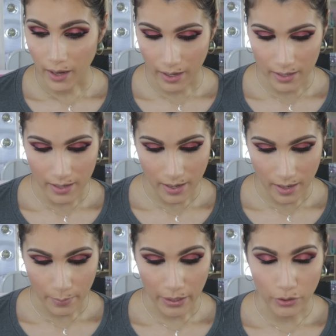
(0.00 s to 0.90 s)
I
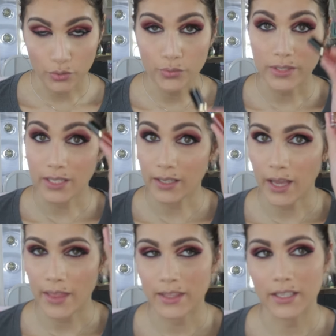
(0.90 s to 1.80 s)
am
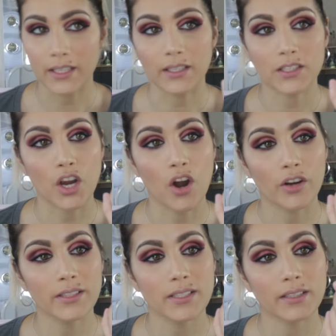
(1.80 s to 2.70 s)
using the
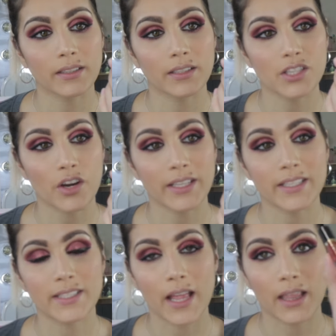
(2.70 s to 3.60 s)
Tarte
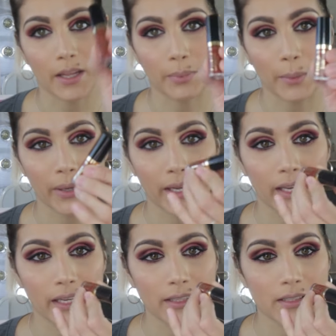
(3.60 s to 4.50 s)
Tarteist Lip
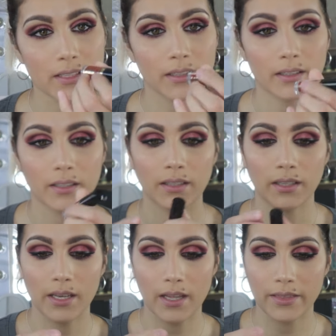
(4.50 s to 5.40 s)
Paint.
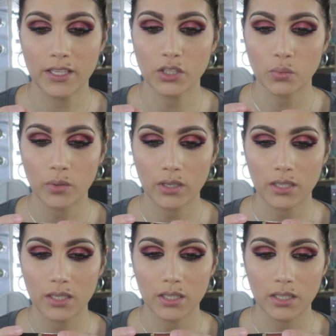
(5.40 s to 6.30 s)
And this
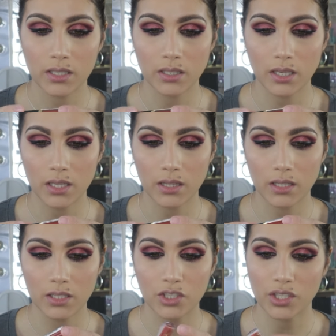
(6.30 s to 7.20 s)
one is in
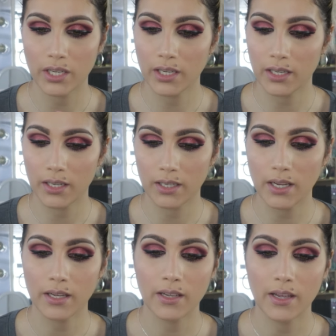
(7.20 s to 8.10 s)
the
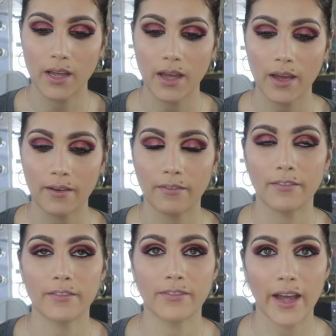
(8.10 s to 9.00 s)
shade
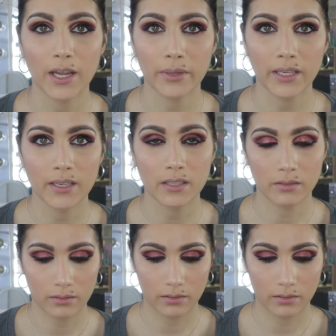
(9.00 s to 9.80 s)
Vibin.